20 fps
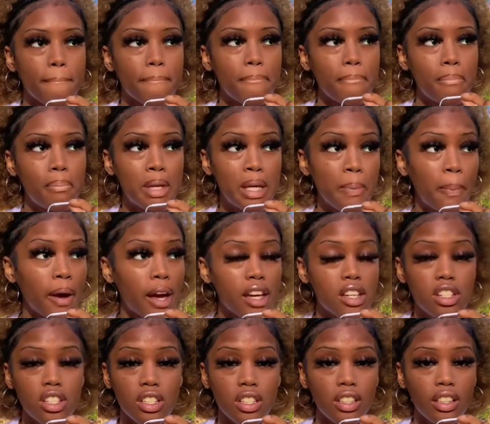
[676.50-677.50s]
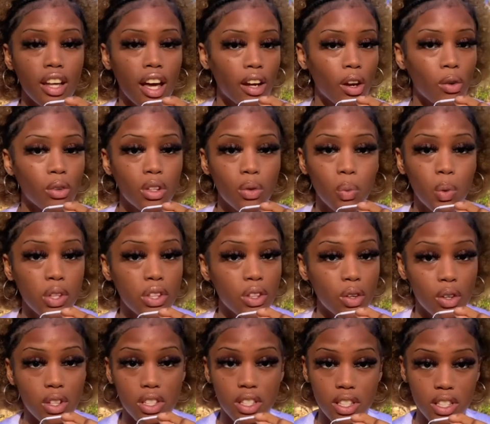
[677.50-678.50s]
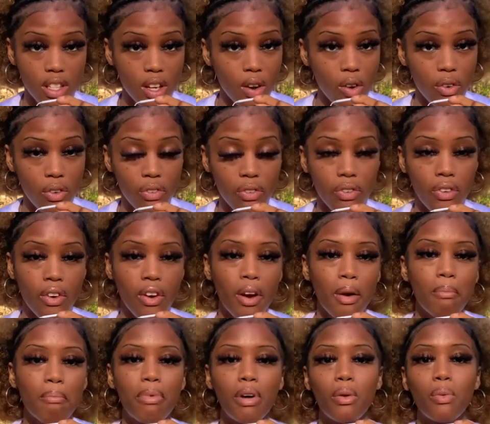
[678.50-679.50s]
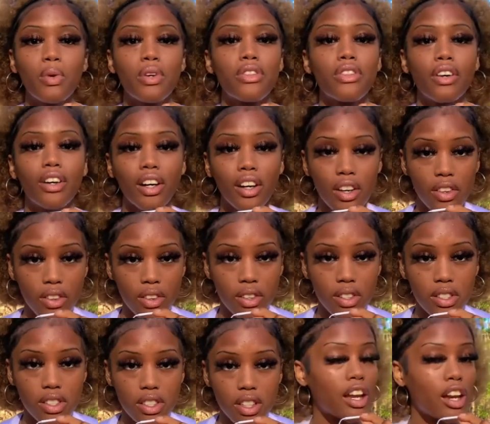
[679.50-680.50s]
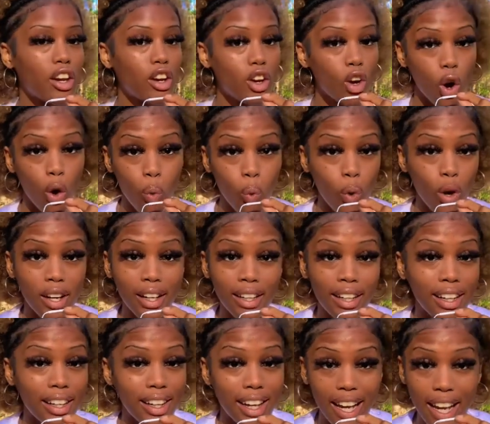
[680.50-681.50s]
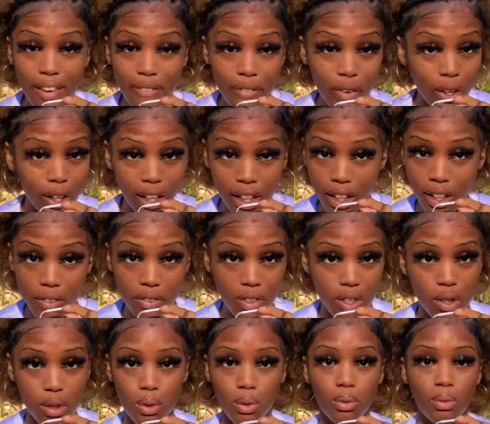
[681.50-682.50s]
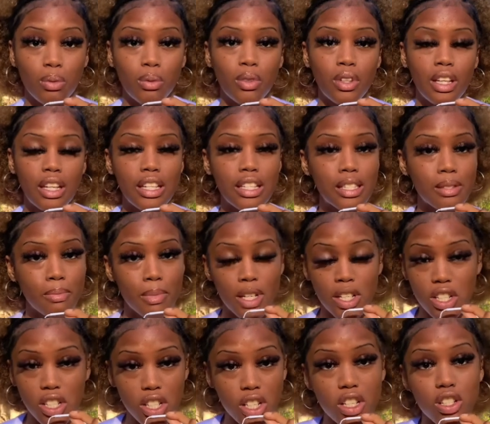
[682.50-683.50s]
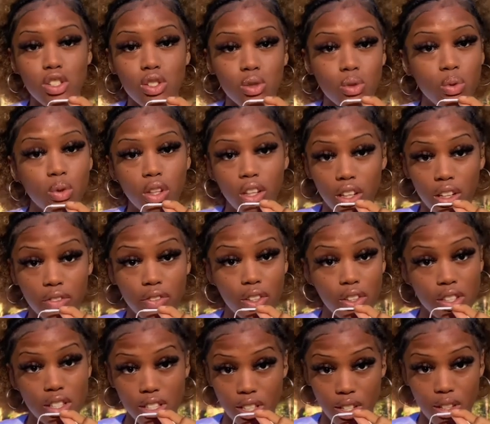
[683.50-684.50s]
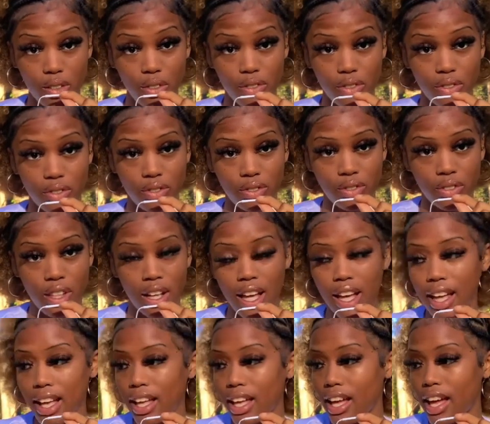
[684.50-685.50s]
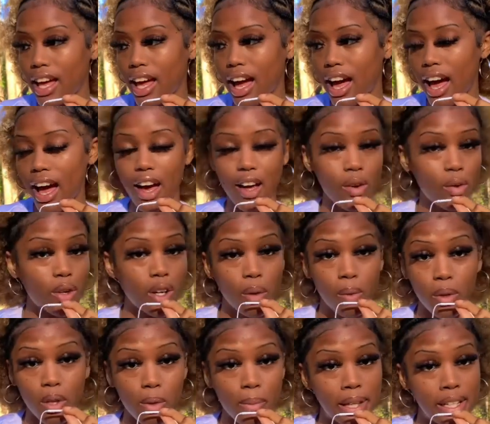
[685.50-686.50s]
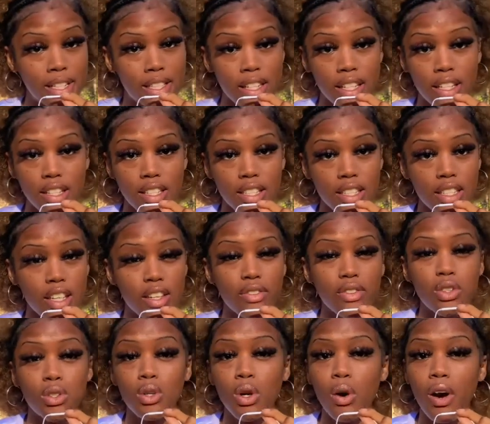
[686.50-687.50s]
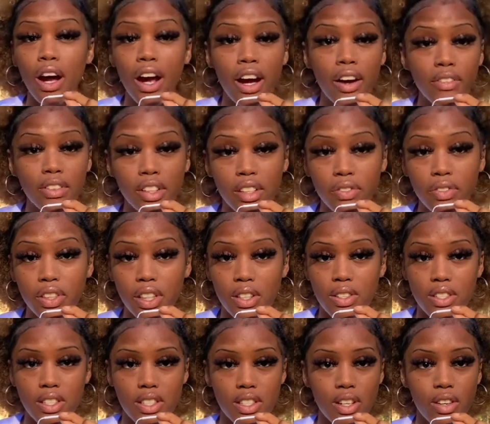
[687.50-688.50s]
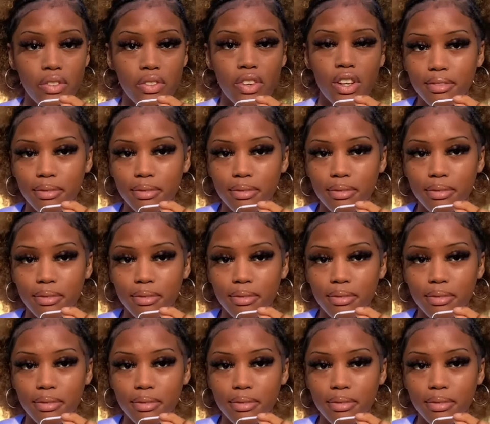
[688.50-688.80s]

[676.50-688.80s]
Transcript: Be patient not only with yourself, but with others. No one could ever love you as much as you love yourself. I don't care what nobody says. If you don't have love for yourself,